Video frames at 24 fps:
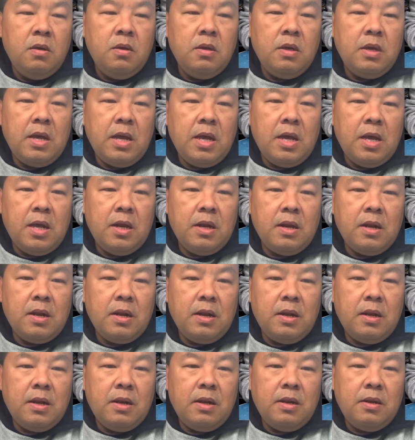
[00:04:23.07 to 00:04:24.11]

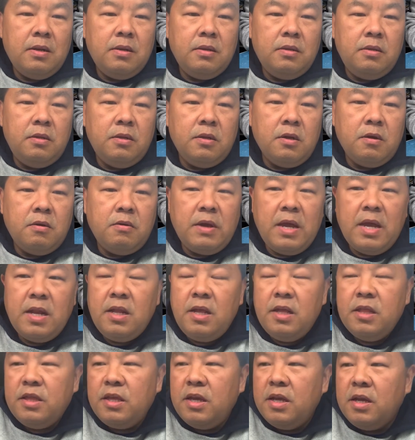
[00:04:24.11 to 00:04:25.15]
And you know,
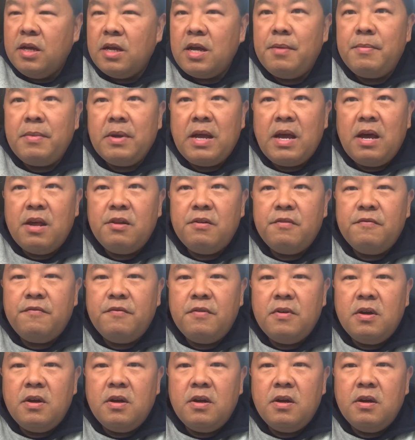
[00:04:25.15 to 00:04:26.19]
anything coming out of
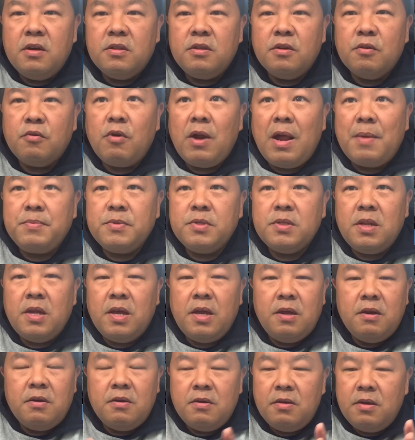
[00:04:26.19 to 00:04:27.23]
the Crab
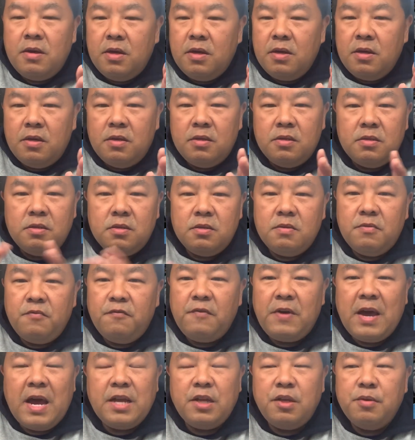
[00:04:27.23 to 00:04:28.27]
Slayer is
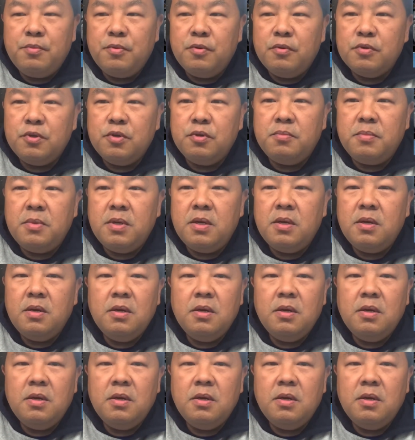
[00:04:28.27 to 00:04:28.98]
valuable to me.